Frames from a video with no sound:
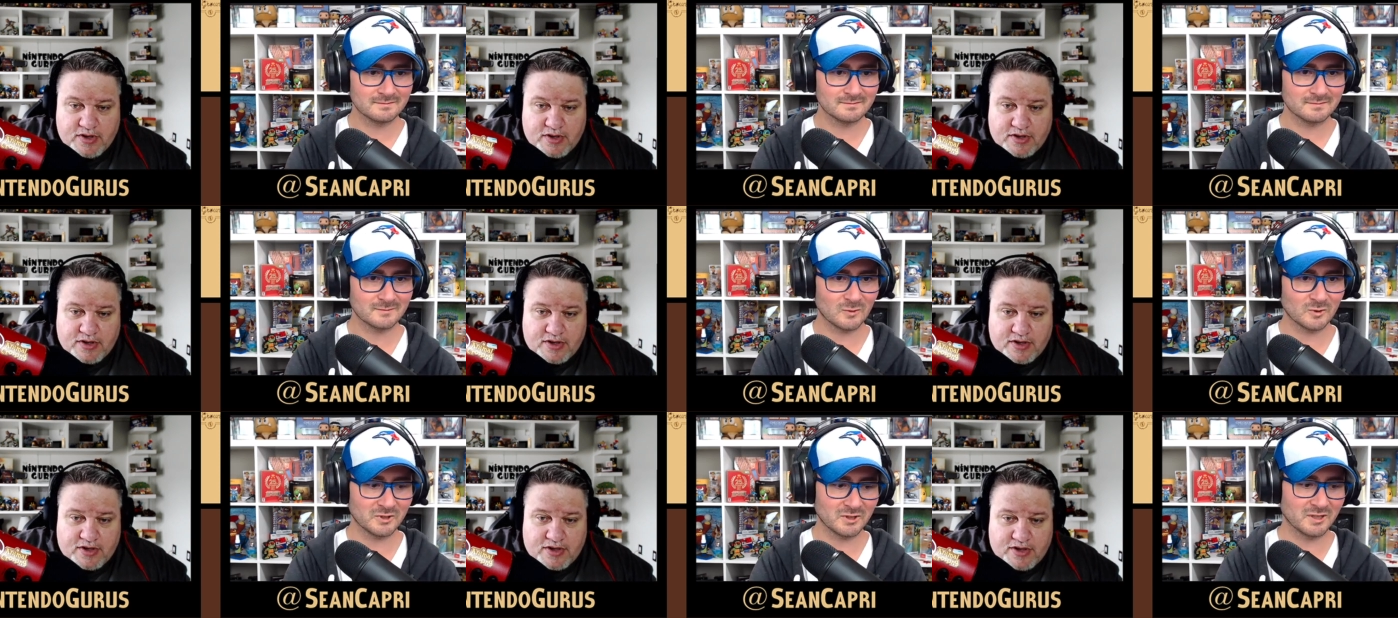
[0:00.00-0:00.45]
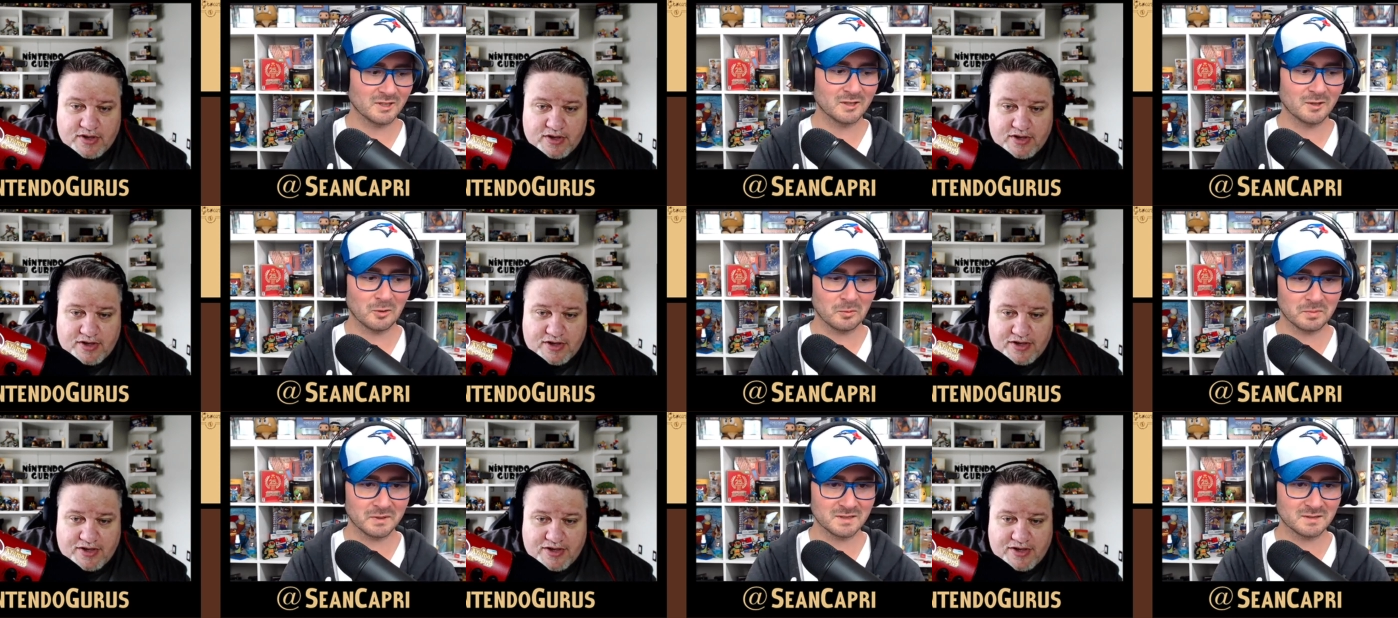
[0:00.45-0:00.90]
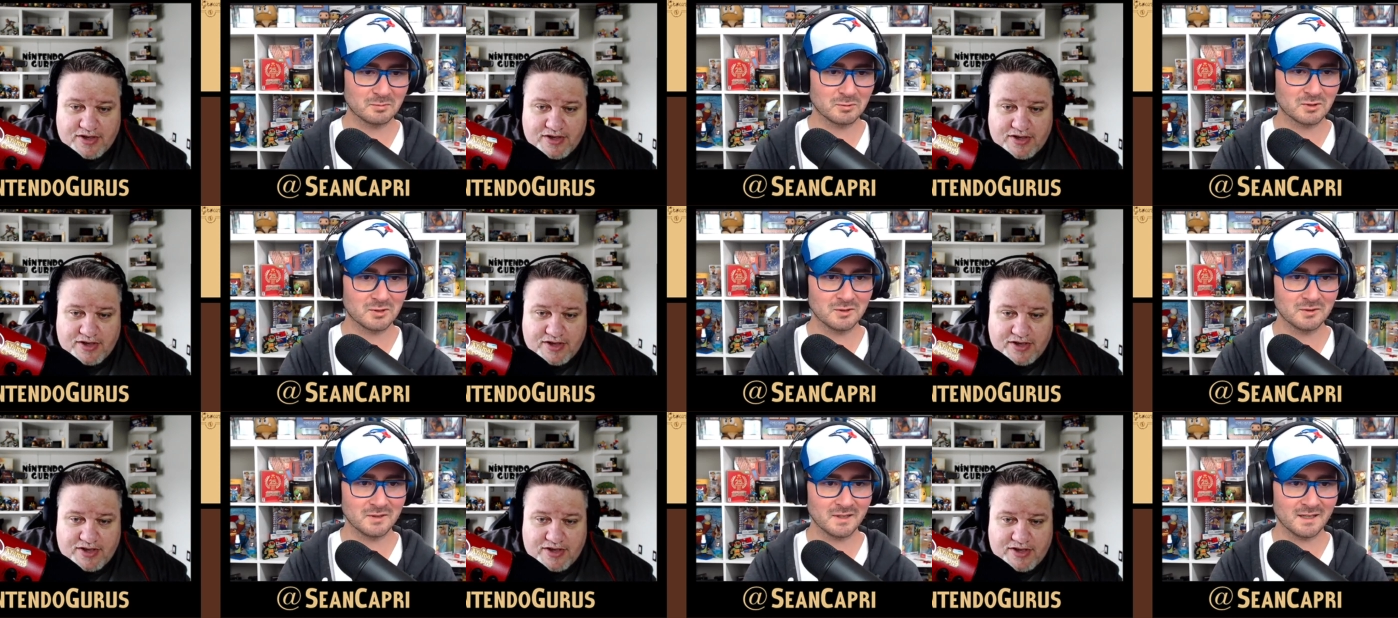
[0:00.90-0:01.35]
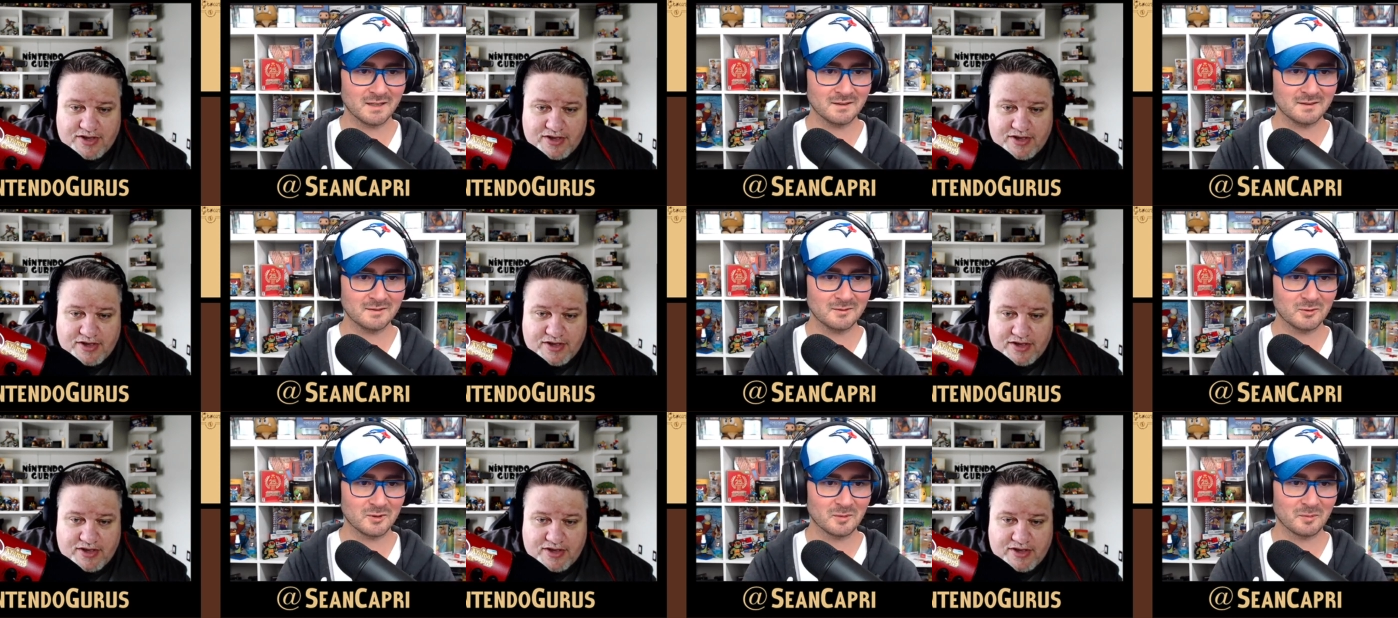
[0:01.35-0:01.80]
Speaker 1: Well, you gonna go play Splatoon
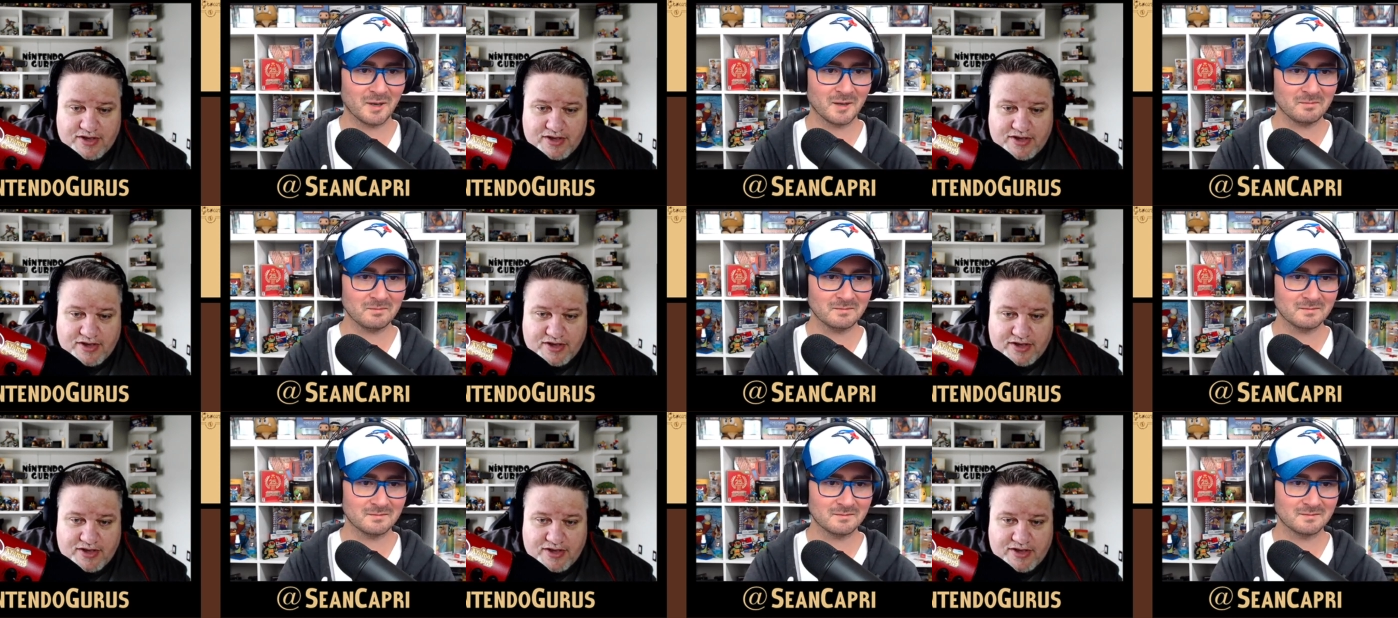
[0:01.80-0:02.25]
again with your mom?